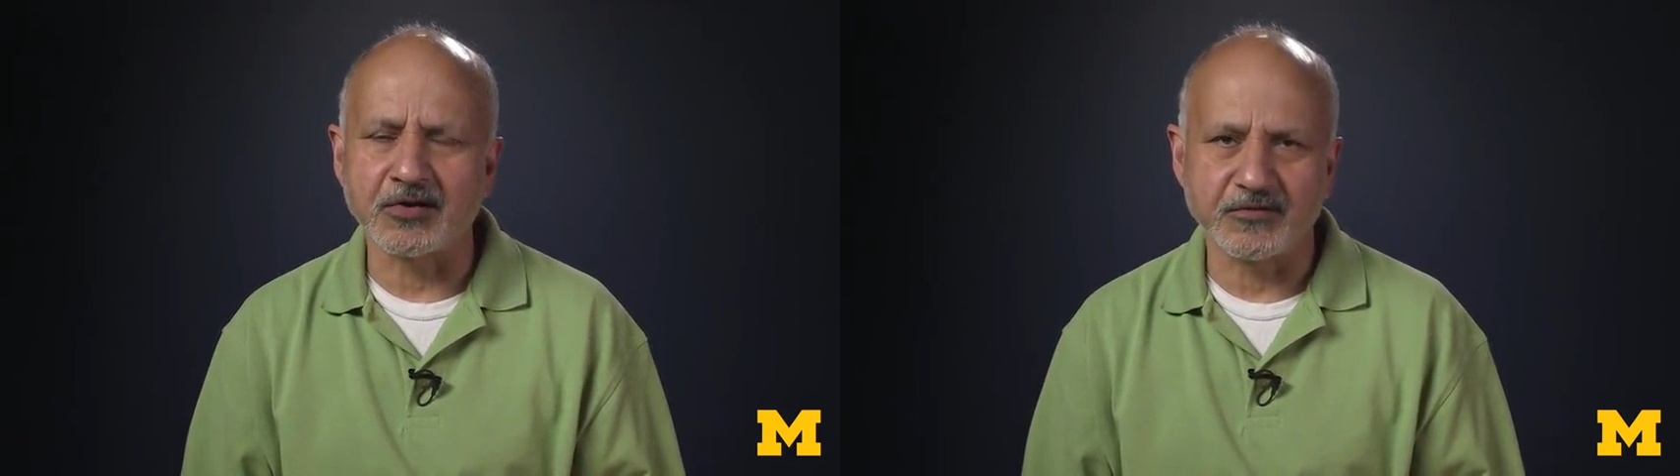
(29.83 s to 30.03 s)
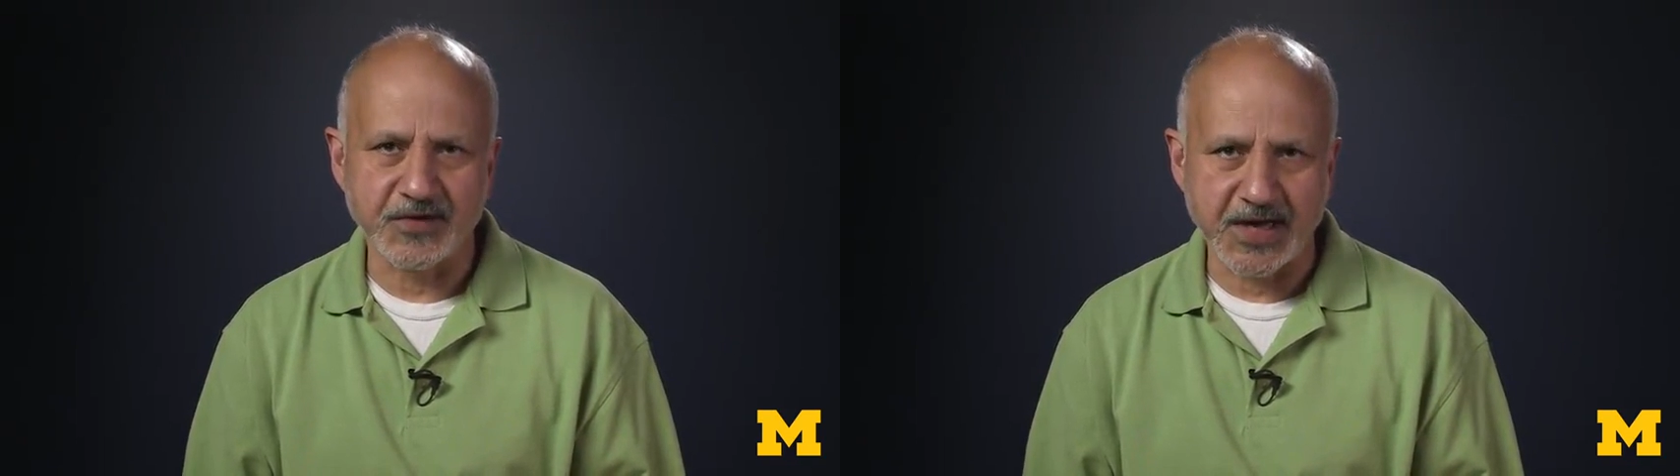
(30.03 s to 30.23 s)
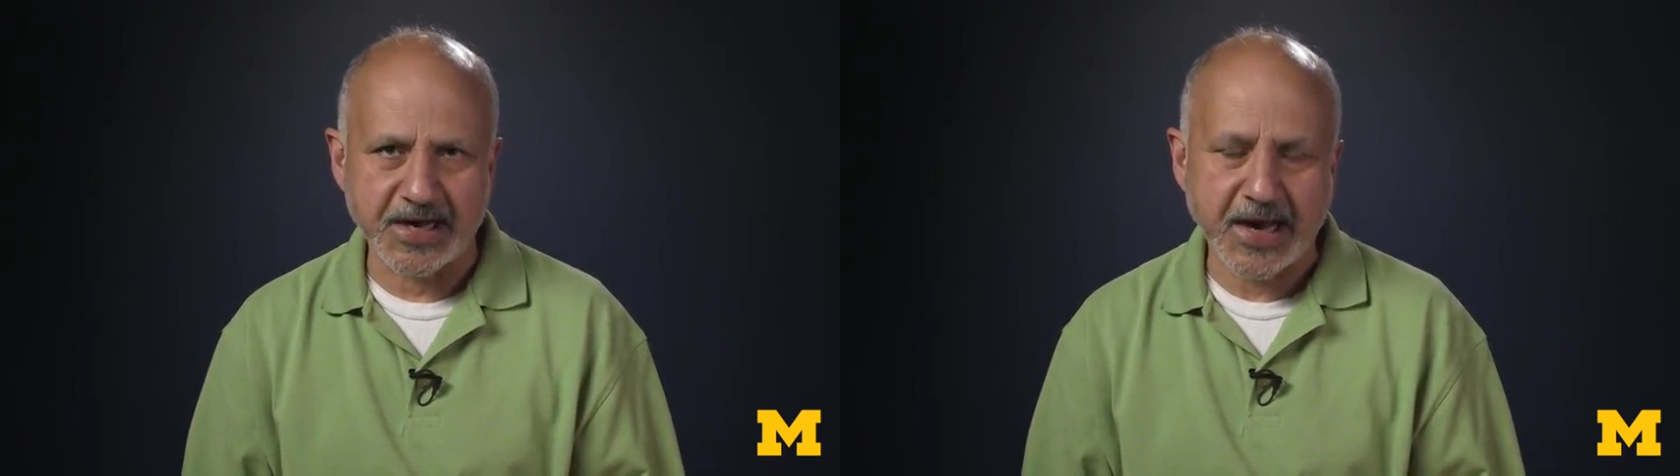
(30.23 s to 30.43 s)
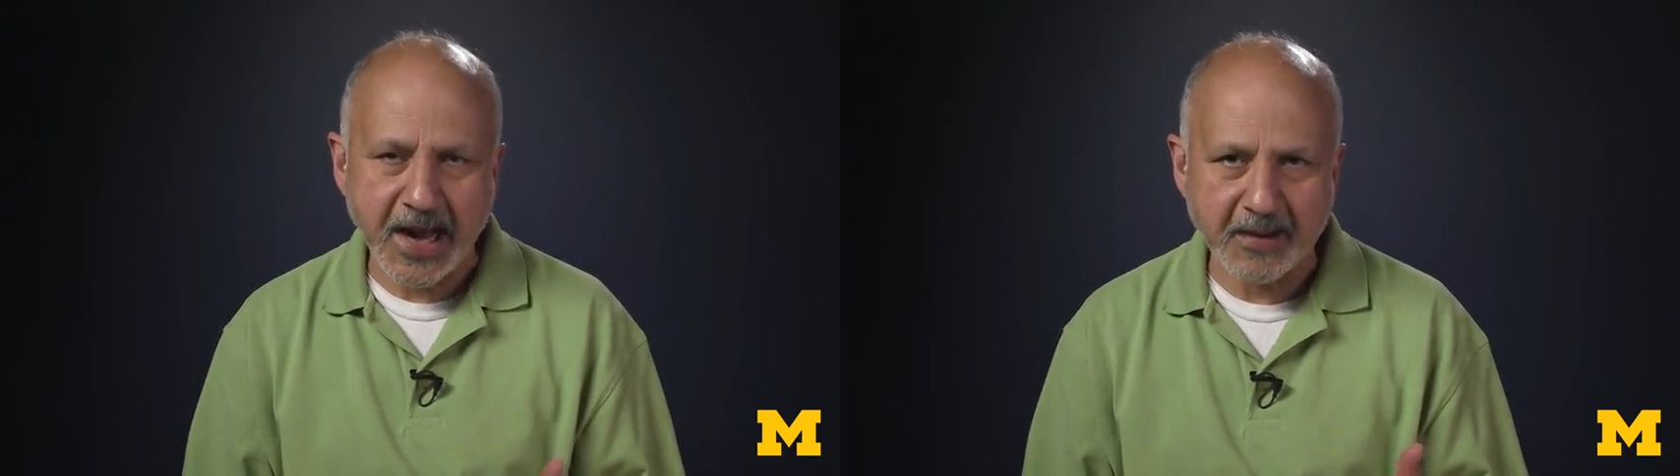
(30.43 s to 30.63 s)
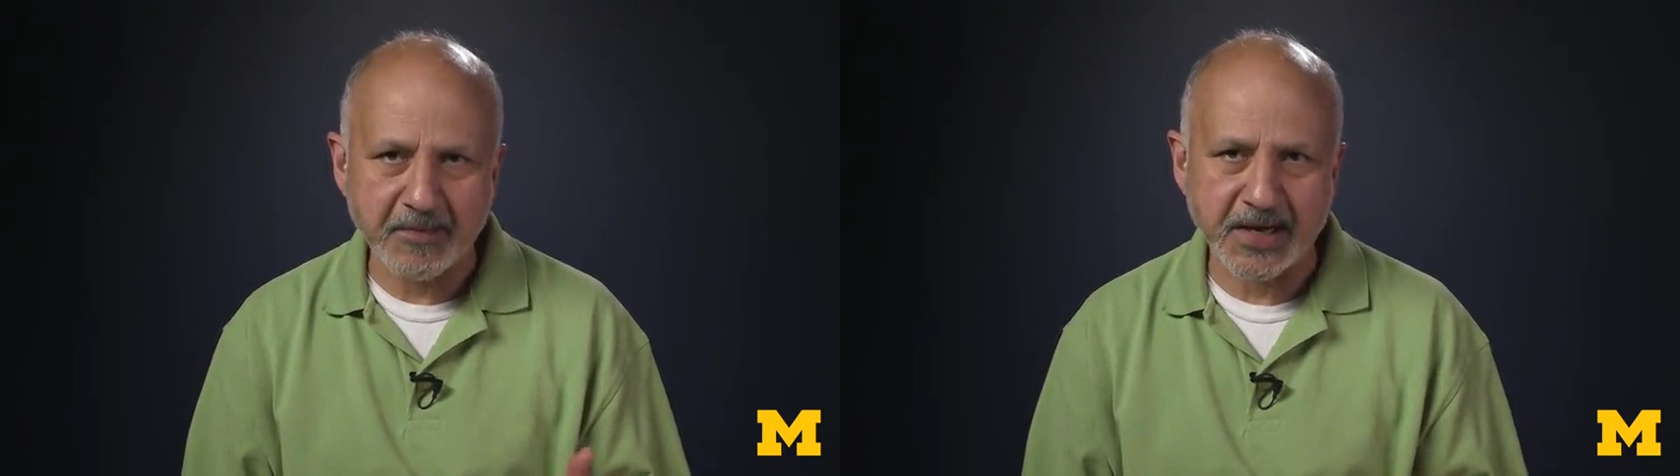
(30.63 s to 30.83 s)
of
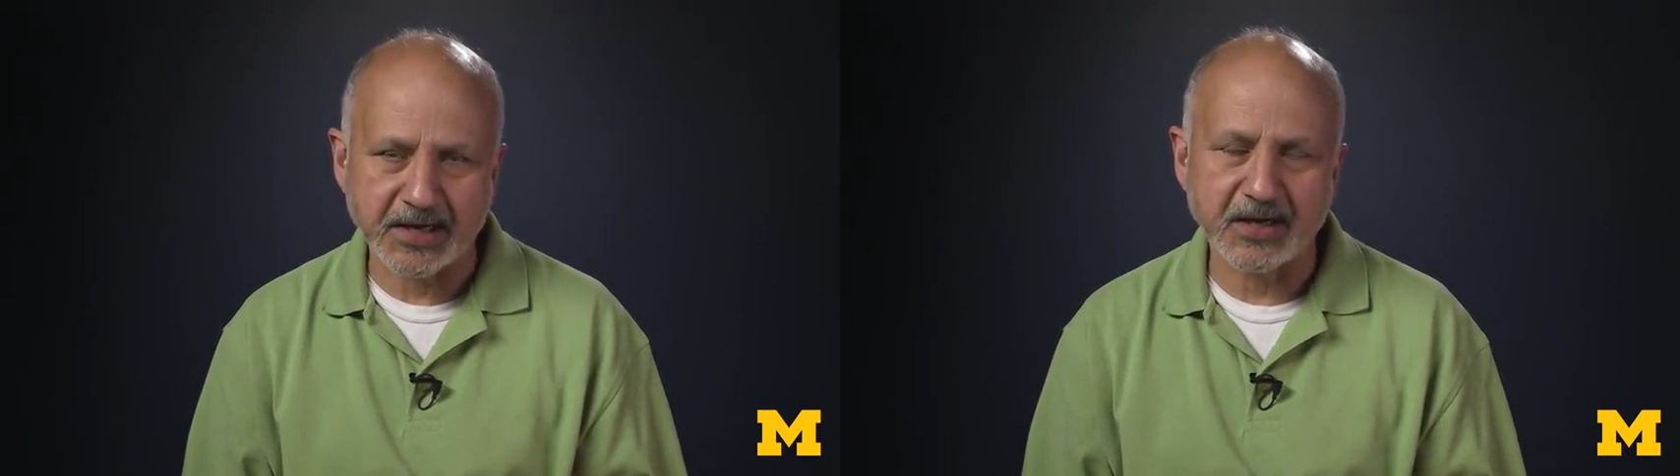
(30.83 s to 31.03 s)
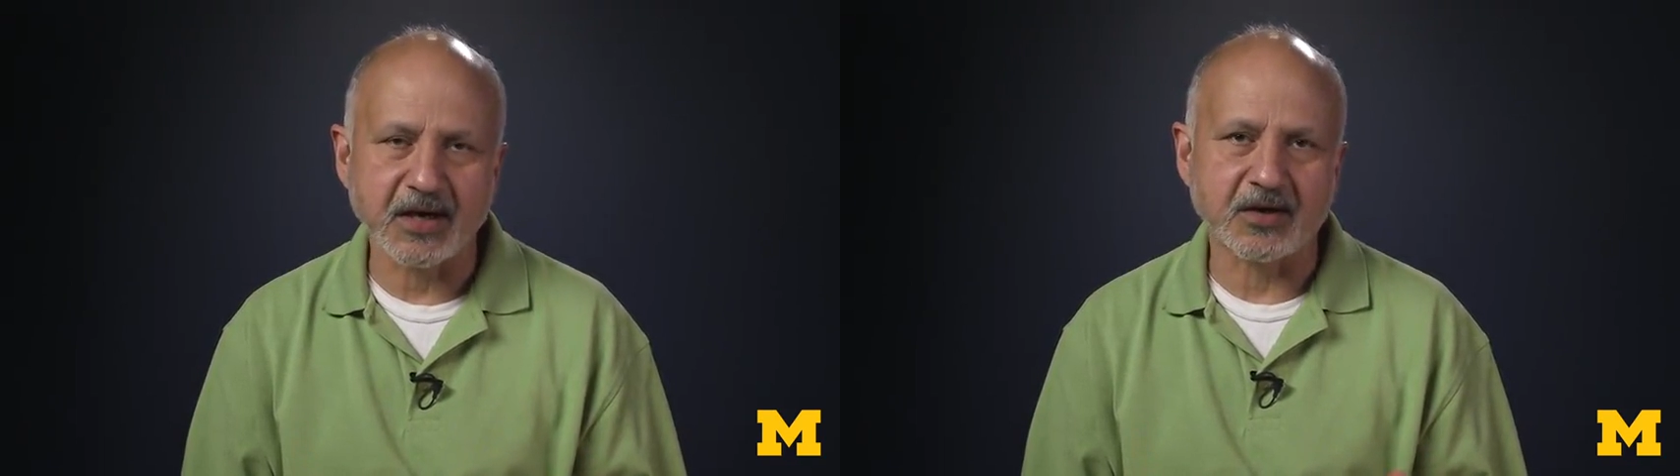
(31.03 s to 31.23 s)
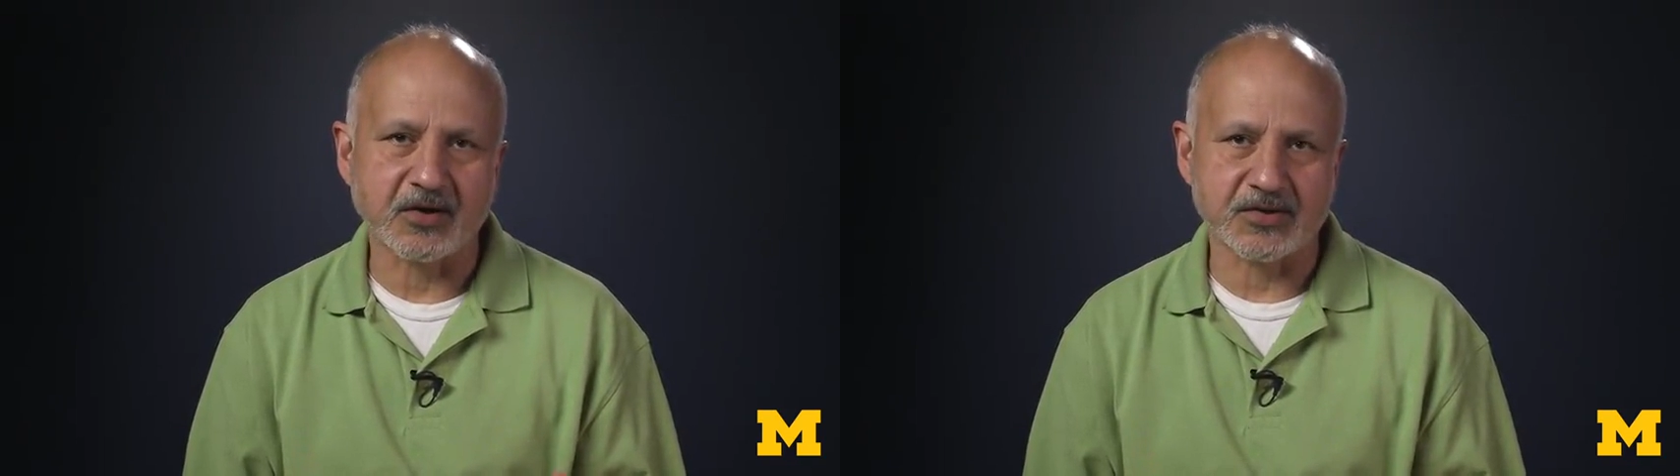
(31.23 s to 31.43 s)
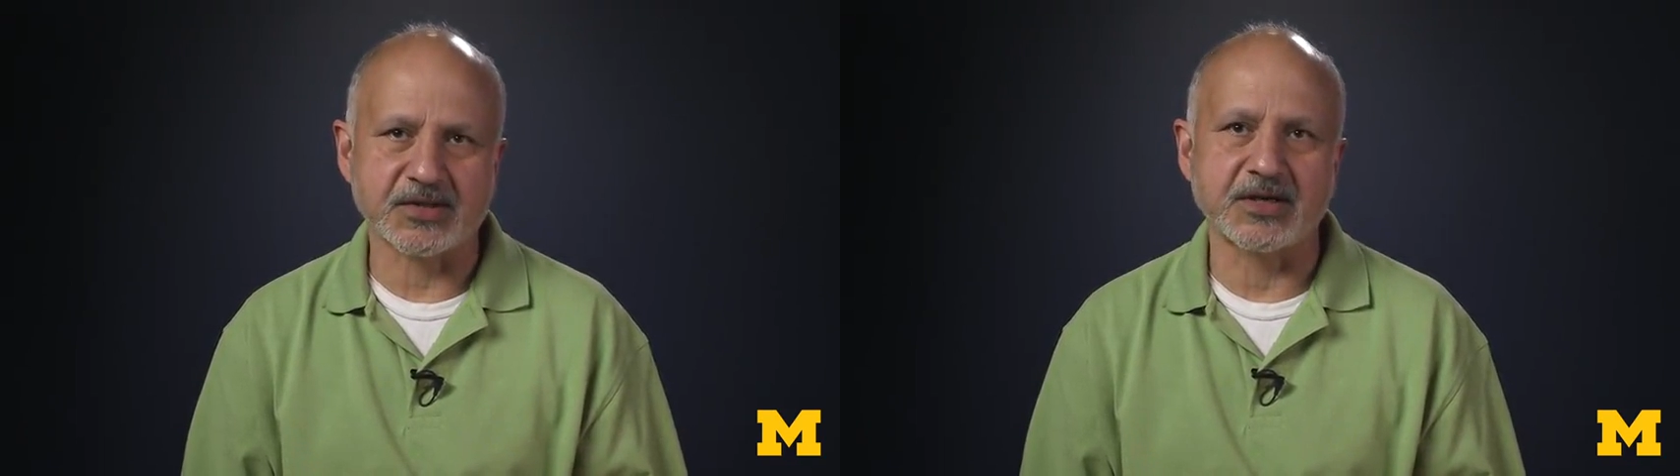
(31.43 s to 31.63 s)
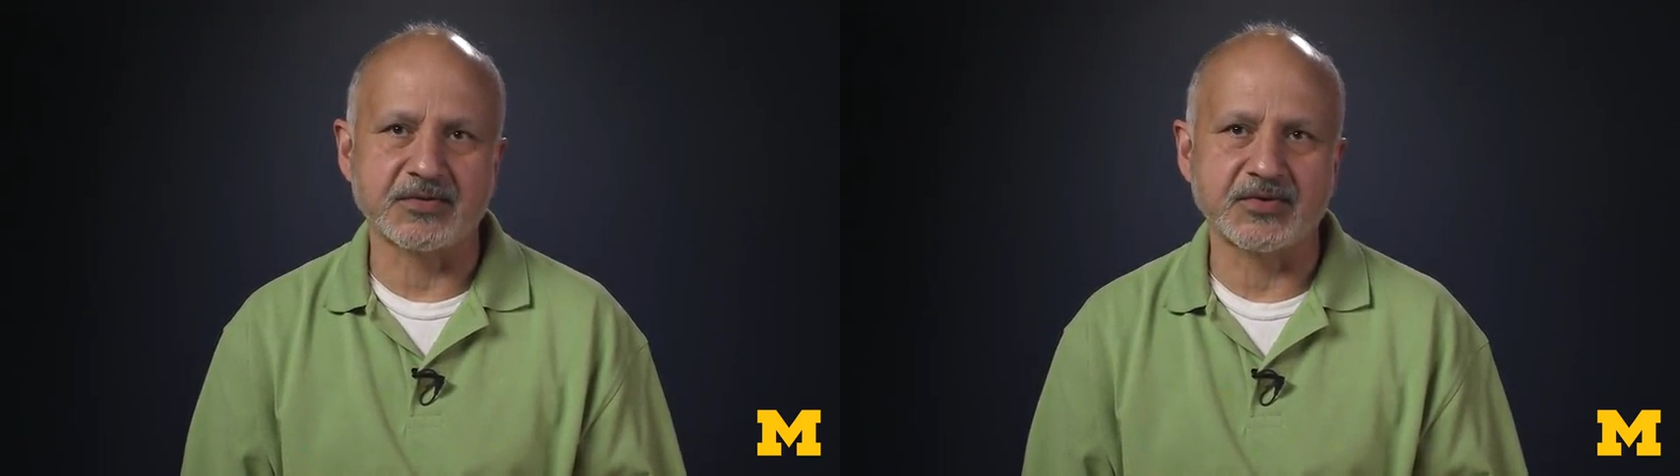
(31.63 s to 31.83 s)
dynamic across
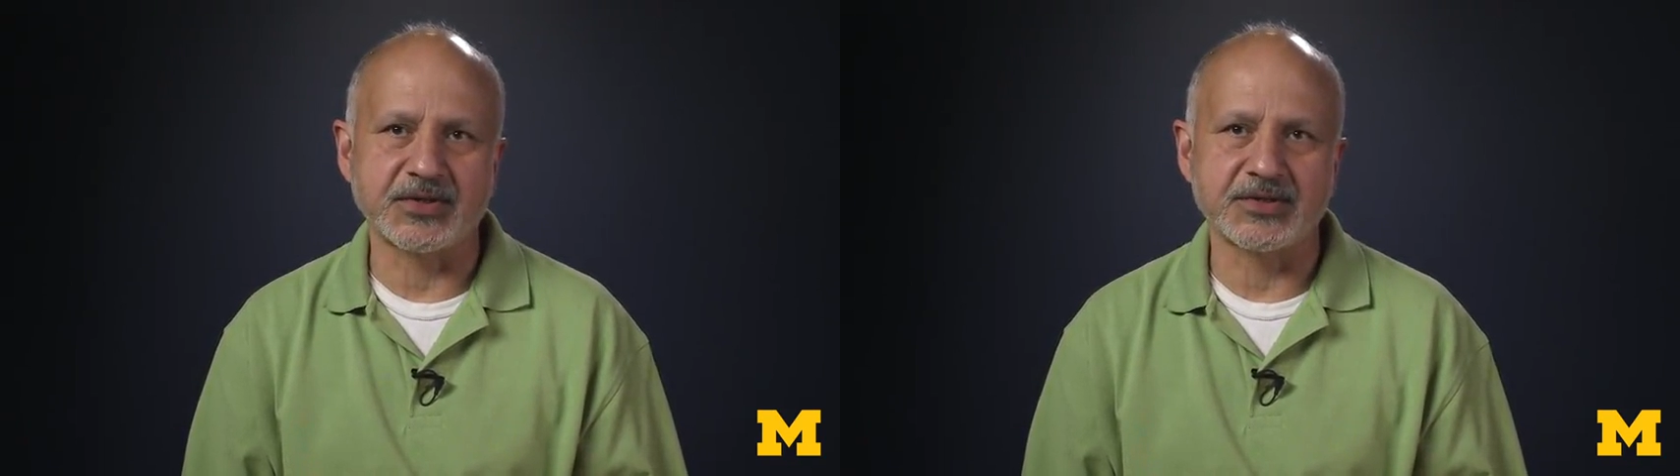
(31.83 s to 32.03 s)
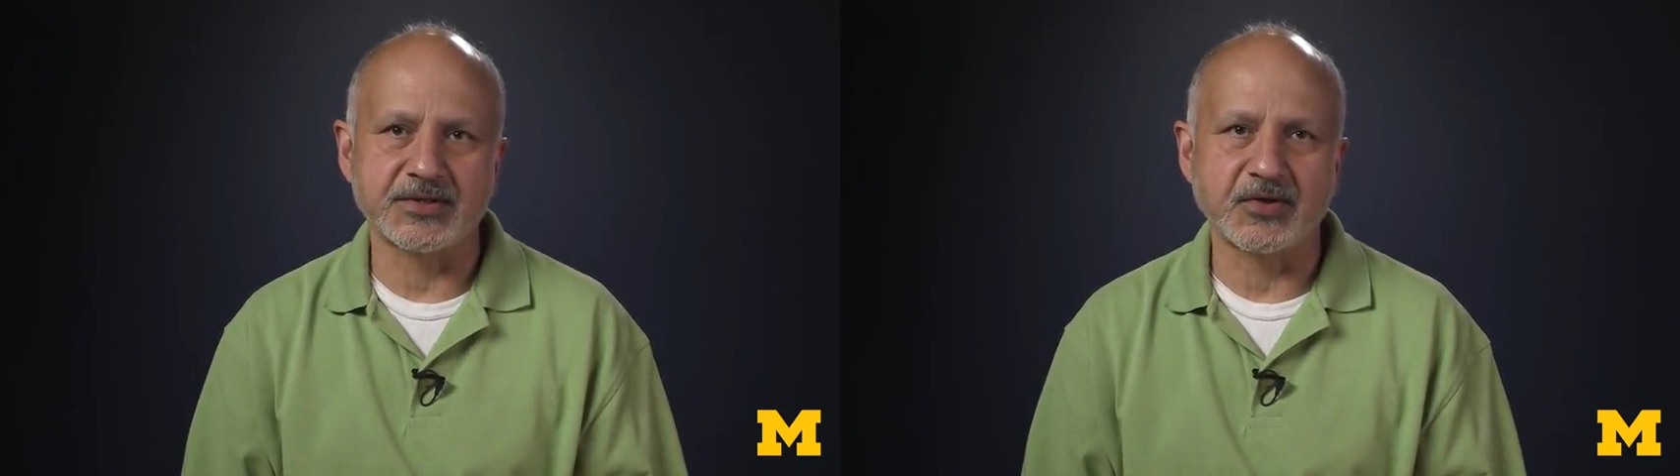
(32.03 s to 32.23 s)
countries.